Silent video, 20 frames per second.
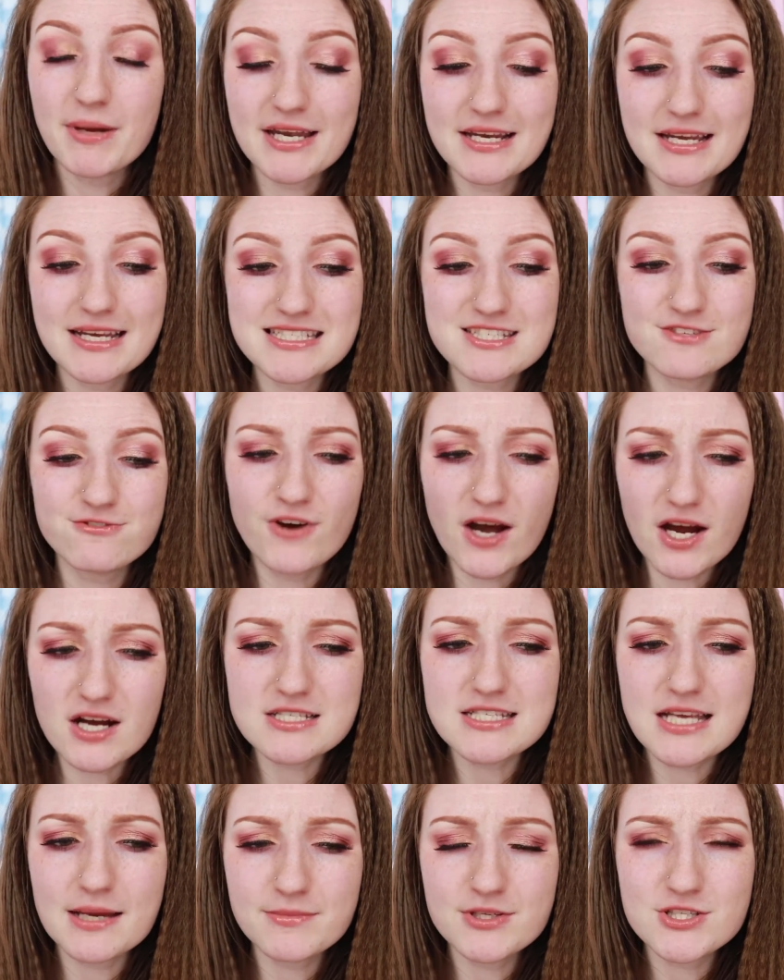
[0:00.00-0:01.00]
But as far
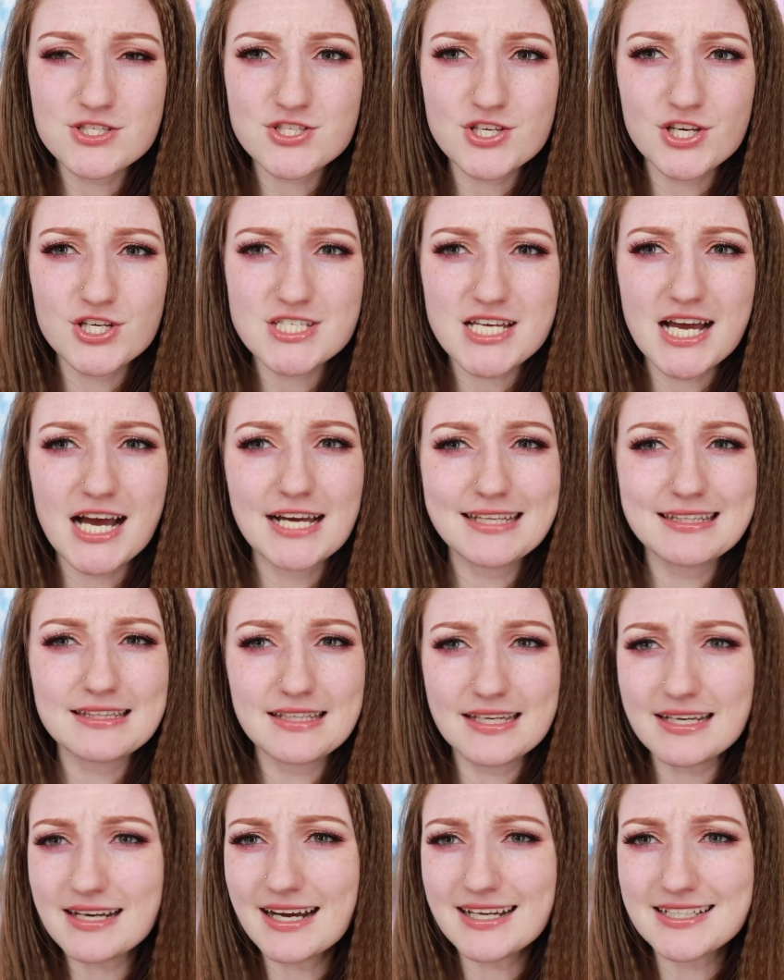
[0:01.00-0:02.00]
as I'm concerned, I
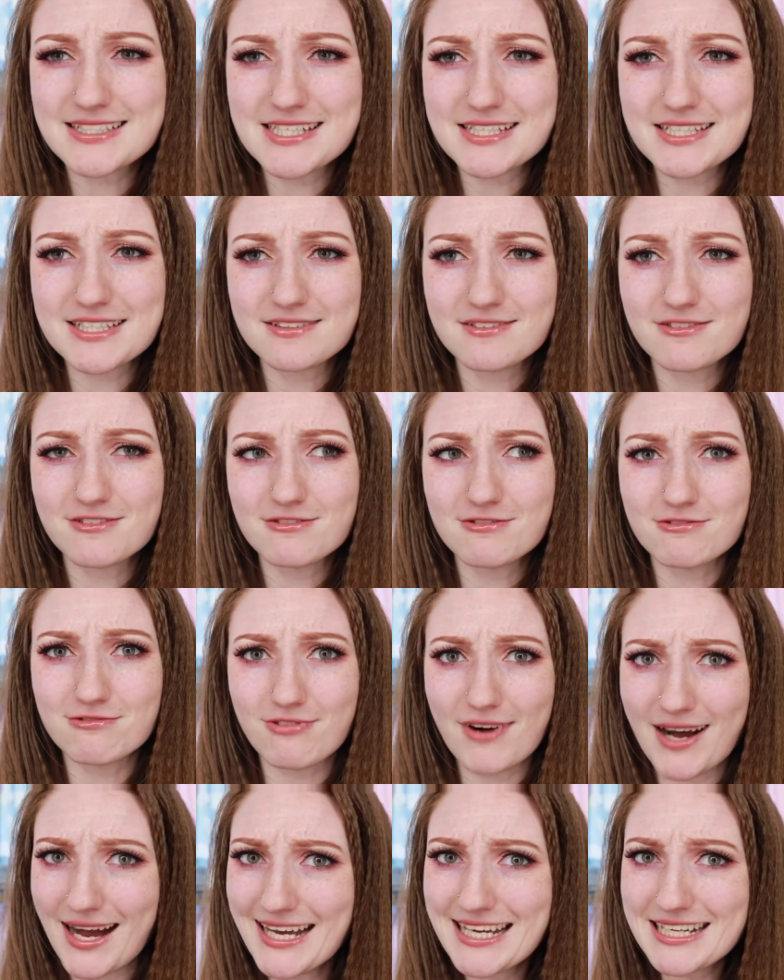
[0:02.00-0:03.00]
think I did it
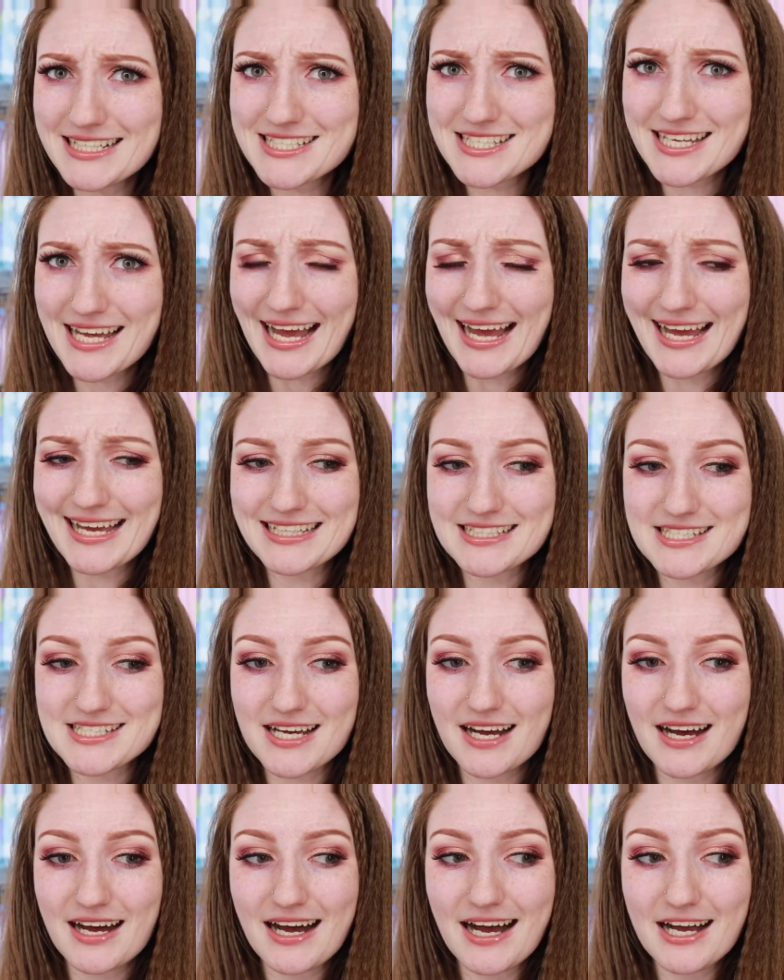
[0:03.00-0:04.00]
right, and
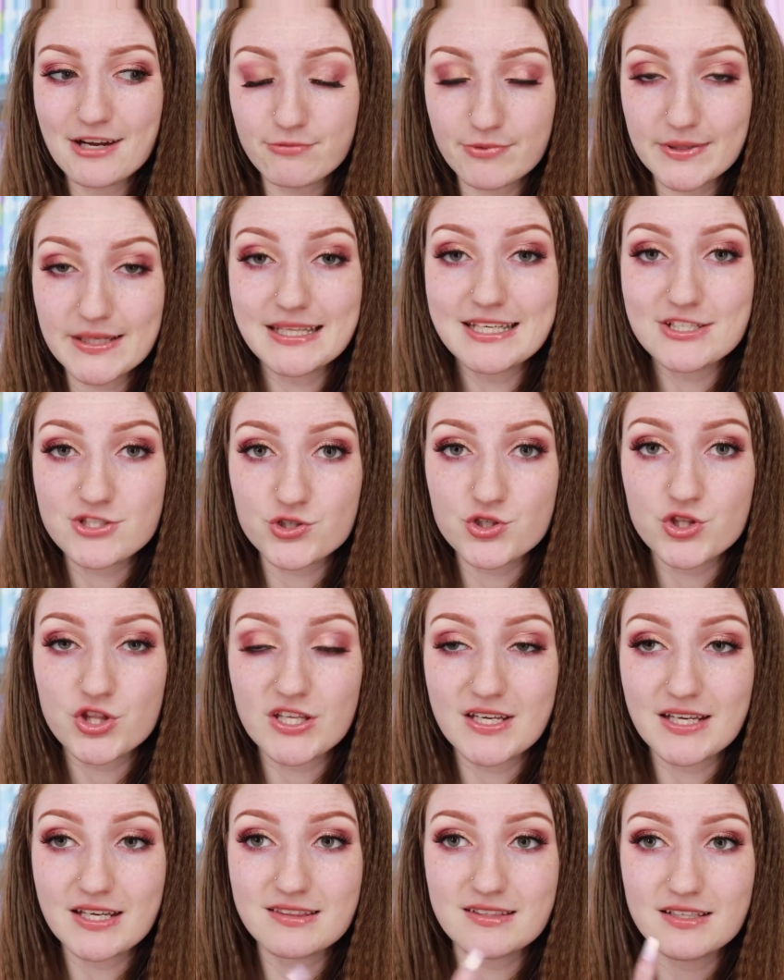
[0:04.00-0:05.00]
I really do
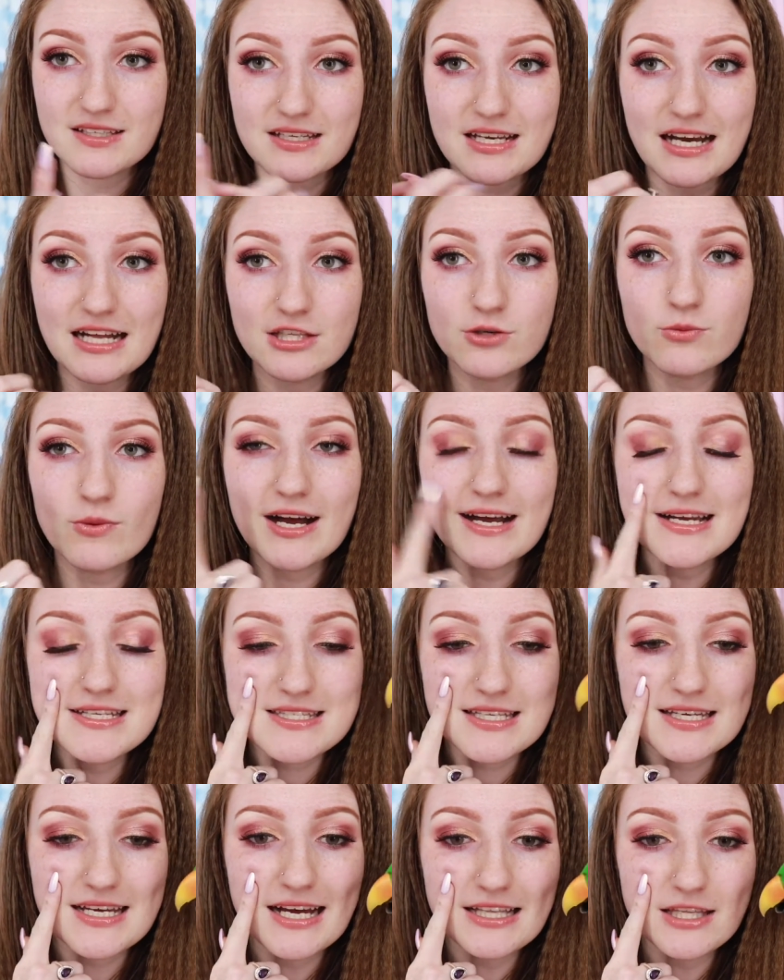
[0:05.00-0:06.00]
think that color-wise,
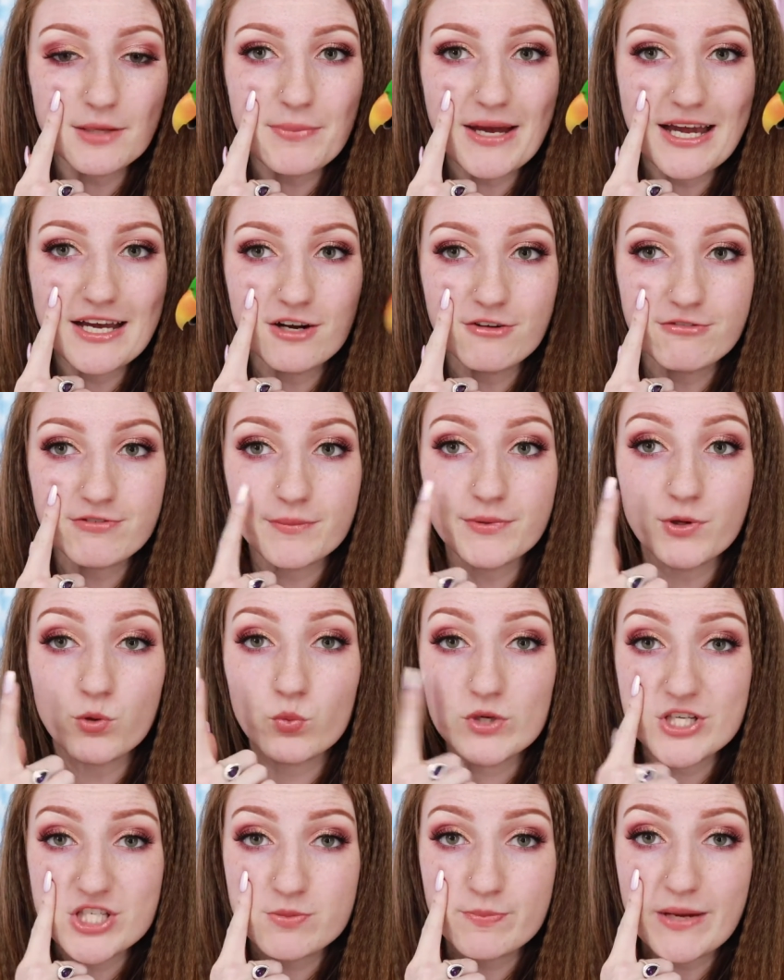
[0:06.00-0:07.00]
the color payoff from the
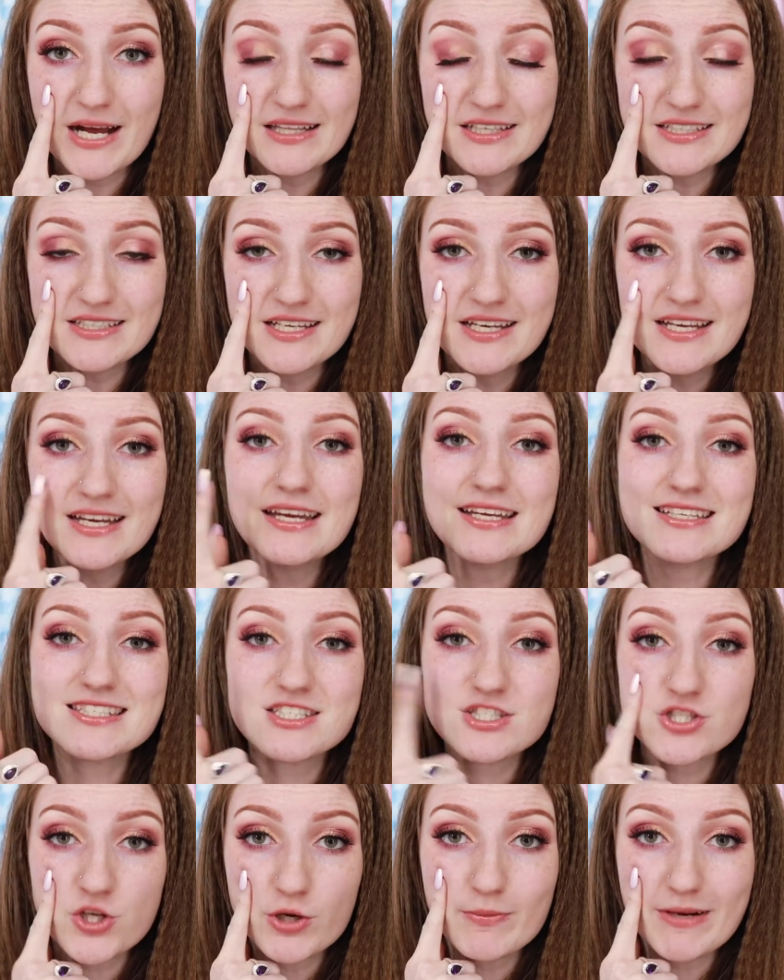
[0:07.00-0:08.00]
Wish palette is
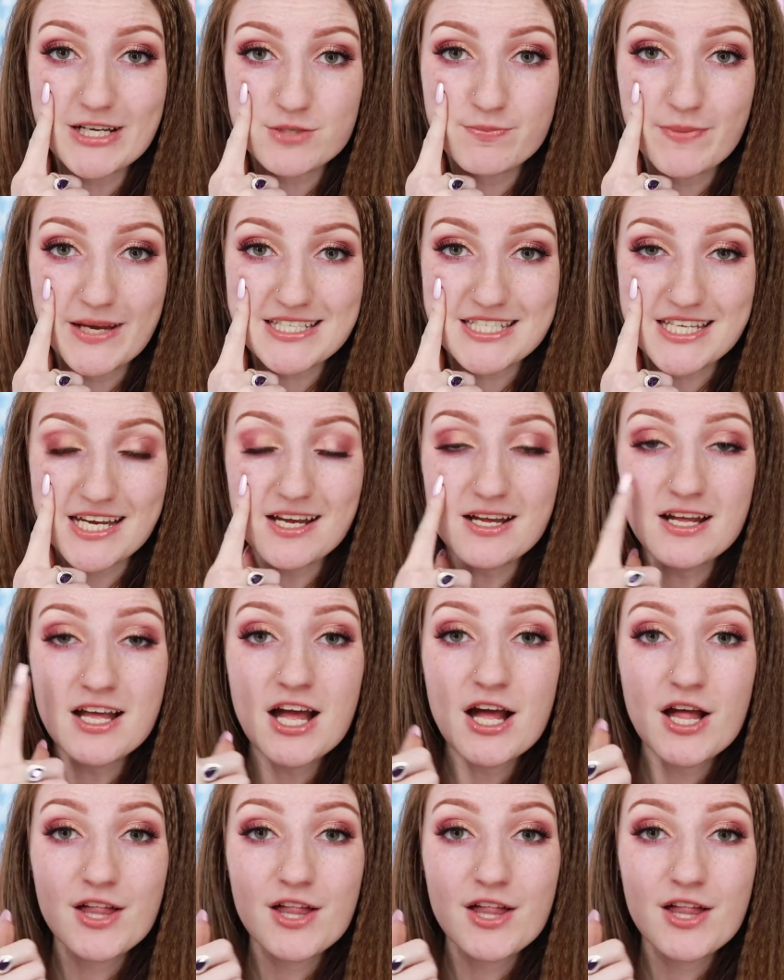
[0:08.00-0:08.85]
so much better.